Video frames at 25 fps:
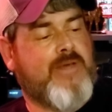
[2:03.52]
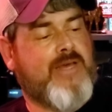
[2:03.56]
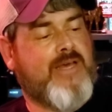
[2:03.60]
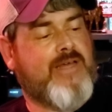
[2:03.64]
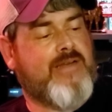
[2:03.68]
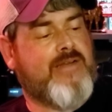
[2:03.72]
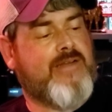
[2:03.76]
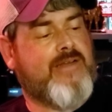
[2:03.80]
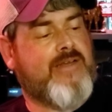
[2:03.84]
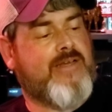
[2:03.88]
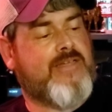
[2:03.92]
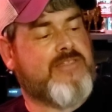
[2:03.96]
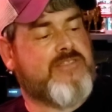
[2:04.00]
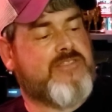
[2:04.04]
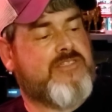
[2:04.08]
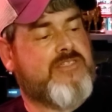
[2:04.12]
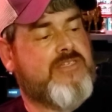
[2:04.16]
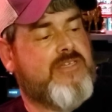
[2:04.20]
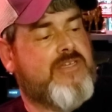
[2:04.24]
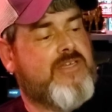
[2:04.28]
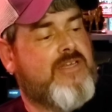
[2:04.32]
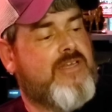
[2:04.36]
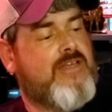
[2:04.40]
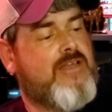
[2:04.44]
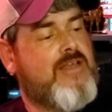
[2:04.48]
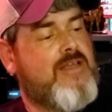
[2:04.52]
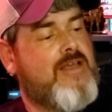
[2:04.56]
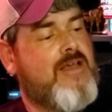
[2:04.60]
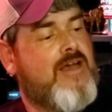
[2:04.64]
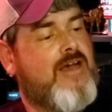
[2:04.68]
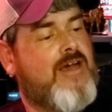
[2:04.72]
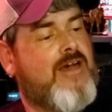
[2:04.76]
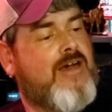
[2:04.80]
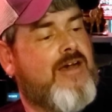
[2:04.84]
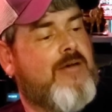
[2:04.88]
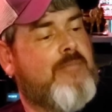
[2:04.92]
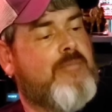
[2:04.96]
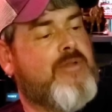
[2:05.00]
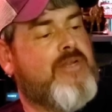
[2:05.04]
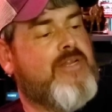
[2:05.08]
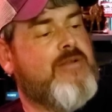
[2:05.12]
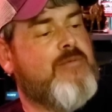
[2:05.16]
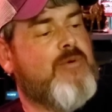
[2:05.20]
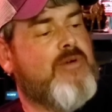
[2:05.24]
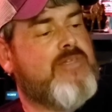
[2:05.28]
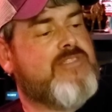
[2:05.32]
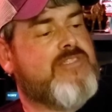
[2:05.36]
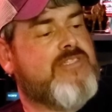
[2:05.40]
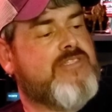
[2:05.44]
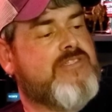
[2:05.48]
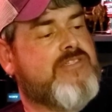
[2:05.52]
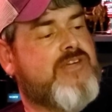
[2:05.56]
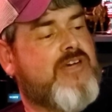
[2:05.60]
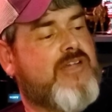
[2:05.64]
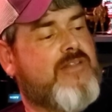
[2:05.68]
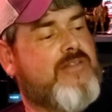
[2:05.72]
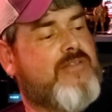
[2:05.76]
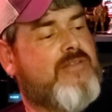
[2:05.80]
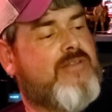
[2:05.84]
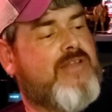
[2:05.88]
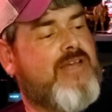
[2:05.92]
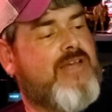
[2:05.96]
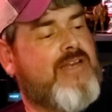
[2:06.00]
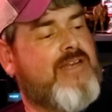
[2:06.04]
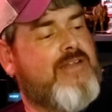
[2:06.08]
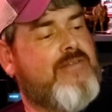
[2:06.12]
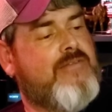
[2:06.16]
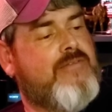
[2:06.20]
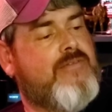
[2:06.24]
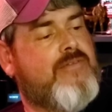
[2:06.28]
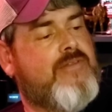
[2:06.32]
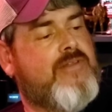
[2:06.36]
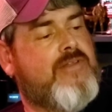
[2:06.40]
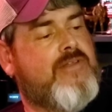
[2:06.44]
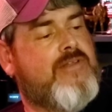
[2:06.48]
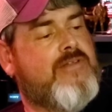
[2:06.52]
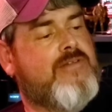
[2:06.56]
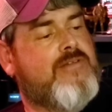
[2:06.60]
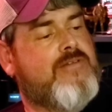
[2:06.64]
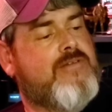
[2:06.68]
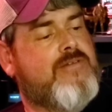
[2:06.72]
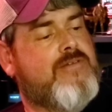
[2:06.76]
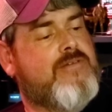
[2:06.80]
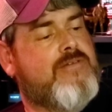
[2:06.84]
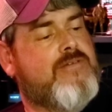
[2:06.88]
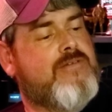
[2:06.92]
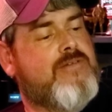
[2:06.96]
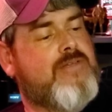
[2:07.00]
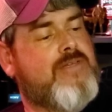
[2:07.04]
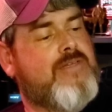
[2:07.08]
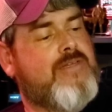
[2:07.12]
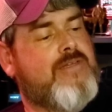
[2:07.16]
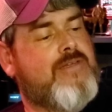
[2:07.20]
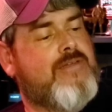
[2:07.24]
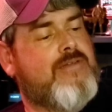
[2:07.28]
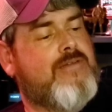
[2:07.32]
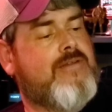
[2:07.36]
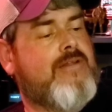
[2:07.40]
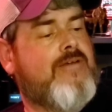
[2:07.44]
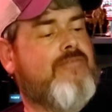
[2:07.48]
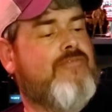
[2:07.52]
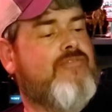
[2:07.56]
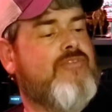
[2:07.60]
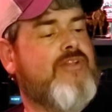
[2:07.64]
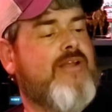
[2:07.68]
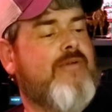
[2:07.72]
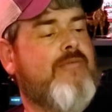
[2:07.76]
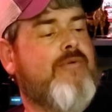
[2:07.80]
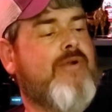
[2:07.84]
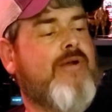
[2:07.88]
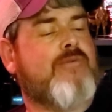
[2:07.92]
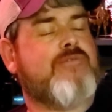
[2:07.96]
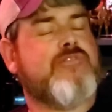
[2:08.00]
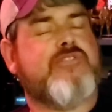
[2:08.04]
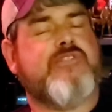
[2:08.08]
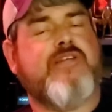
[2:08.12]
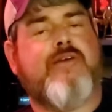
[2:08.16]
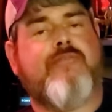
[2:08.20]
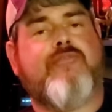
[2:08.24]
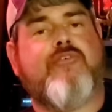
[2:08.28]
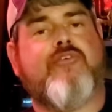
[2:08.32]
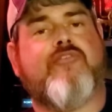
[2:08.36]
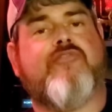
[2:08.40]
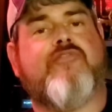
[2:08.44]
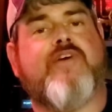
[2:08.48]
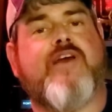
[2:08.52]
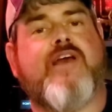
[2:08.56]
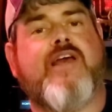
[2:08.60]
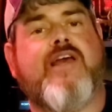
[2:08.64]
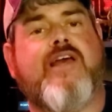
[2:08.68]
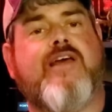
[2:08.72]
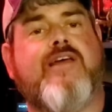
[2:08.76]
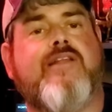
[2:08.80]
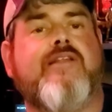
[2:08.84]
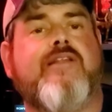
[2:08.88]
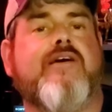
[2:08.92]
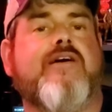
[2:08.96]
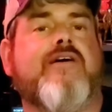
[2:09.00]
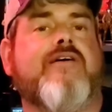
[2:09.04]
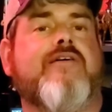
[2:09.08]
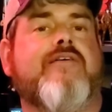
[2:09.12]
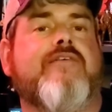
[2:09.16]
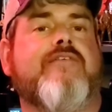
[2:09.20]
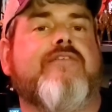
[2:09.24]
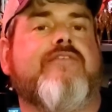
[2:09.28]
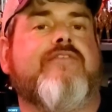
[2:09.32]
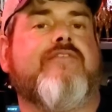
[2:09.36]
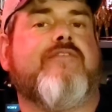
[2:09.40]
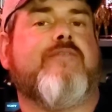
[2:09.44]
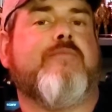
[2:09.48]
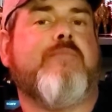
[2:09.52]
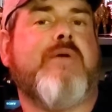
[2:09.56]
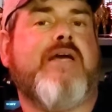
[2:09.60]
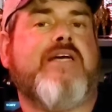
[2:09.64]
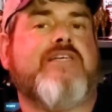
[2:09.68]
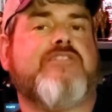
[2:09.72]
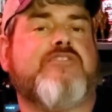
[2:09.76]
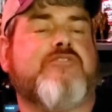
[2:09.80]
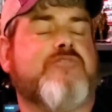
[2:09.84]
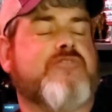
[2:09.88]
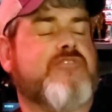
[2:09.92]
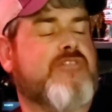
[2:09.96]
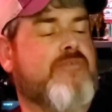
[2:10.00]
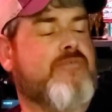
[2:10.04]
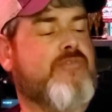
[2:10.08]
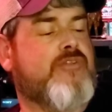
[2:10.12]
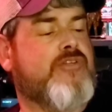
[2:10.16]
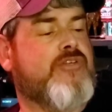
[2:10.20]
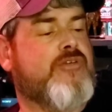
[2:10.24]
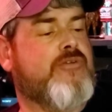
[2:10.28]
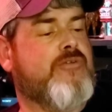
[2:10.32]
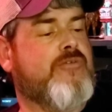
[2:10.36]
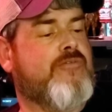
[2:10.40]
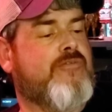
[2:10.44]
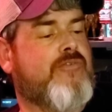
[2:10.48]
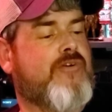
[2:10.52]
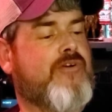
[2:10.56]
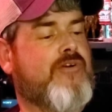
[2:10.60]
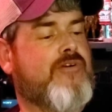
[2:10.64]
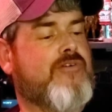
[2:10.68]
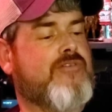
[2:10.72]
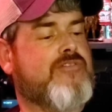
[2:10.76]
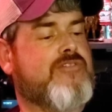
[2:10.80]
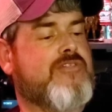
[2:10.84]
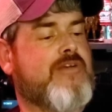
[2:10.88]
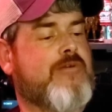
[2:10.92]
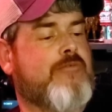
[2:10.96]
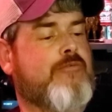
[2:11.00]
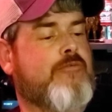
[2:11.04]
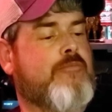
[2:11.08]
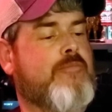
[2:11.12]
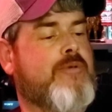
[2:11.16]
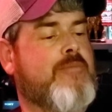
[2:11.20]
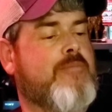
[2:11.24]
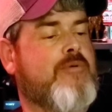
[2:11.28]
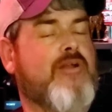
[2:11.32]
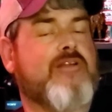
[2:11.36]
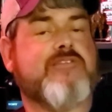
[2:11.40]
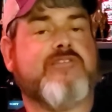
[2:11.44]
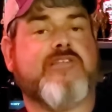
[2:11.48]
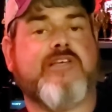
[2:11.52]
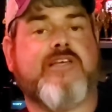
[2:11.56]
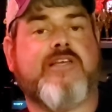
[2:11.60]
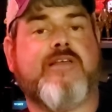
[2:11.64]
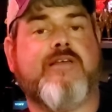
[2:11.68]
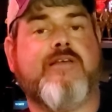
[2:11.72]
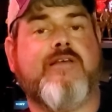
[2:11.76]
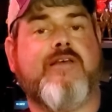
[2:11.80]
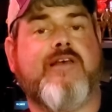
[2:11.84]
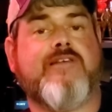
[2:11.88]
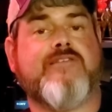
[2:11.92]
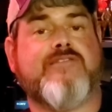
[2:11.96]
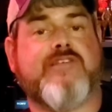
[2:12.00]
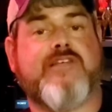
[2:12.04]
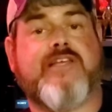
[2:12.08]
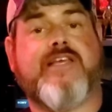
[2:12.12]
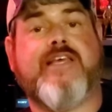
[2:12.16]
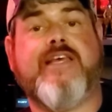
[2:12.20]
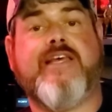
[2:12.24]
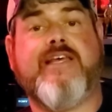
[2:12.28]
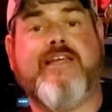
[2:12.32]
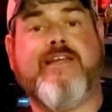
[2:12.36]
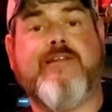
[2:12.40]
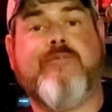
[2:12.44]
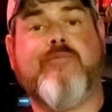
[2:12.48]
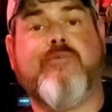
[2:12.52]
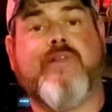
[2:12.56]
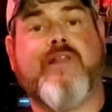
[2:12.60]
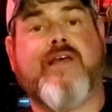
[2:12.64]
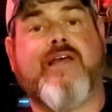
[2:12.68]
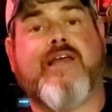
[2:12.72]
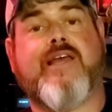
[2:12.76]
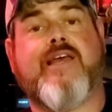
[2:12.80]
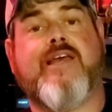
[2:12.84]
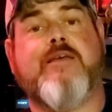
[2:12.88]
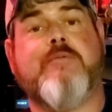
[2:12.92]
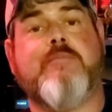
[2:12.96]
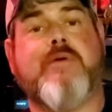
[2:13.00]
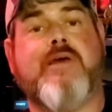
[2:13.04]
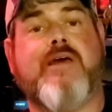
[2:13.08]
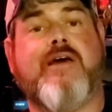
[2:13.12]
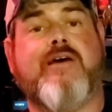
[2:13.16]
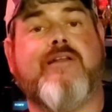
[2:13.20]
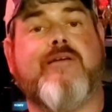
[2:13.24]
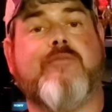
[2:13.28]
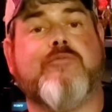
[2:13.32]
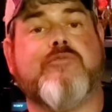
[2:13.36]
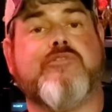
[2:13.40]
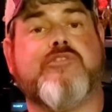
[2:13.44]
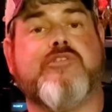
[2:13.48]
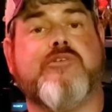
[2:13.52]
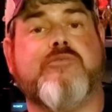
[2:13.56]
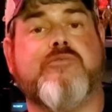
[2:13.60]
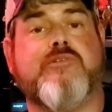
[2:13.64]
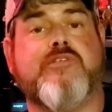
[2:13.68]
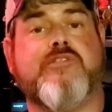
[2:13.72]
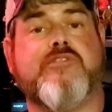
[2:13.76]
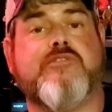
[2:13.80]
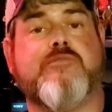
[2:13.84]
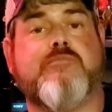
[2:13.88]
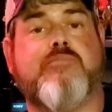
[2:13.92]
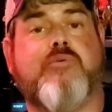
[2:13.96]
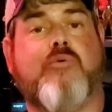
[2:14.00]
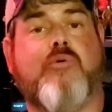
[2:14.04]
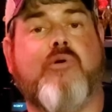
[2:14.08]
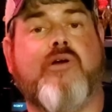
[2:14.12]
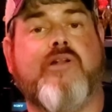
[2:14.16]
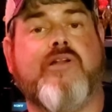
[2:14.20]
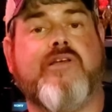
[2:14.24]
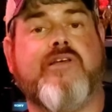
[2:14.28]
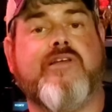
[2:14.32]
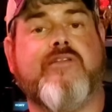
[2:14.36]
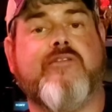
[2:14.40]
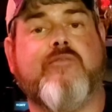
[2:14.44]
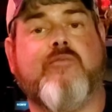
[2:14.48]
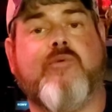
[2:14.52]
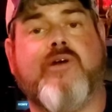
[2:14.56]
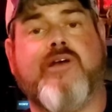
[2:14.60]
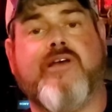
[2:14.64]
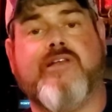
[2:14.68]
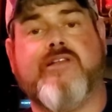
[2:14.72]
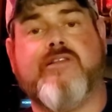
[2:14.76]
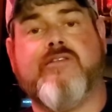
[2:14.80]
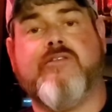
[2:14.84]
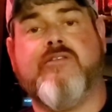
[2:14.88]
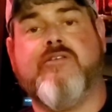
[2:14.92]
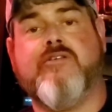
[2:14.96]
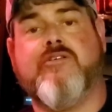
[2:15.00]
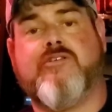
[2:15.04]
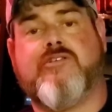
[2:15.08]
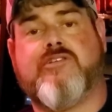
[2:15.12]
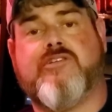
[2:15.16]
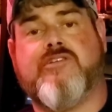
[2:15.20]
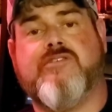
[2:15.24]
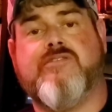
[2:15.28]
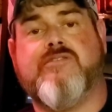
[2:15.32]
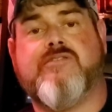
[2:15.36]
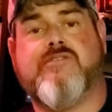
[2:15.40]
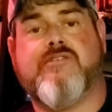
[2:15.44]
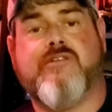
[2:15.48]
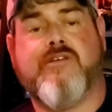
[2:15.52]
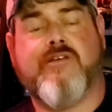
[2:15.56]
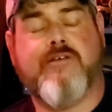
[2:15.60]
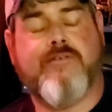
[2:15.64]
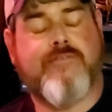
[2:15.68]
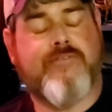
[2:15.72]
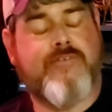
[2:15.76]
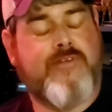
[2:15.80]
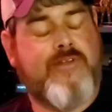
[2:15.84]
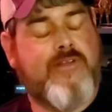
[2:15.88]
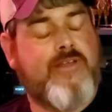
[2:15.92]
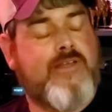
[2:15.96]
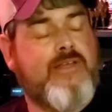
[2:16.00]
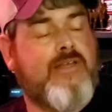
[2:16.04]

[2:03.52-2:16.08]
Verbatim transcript: badass uh, but anyways, it's got kind of the. Uh, I've never. I was never a fan of Masters of the Universe. I remember as a as a kid when that came out, I was so disappointed in the way it looked and stuff.